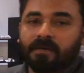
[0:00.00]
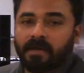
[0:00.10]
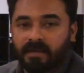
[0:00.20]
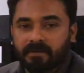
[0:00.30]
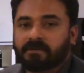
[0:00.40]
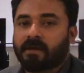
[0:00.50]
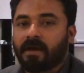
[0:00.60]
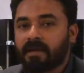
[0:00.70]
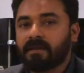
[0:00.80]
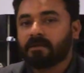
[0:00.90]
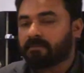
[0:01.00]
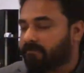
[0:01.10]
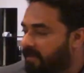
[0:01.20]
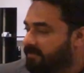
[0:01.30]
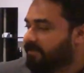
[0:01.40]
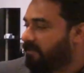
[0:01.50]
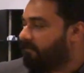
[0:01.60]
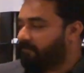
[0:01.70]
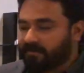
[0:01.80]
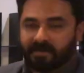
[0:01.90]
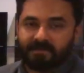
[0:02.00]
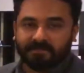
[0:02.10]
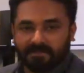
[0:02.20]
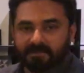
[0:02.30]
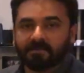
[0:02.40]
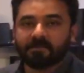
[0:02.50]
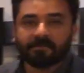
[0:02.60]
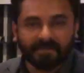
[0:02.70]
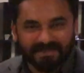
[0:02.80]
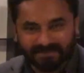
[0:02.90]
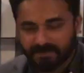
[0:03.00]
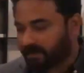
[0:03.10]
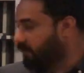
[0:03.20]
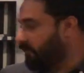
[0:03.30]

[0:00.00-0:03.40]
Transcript: And I myself can sit easily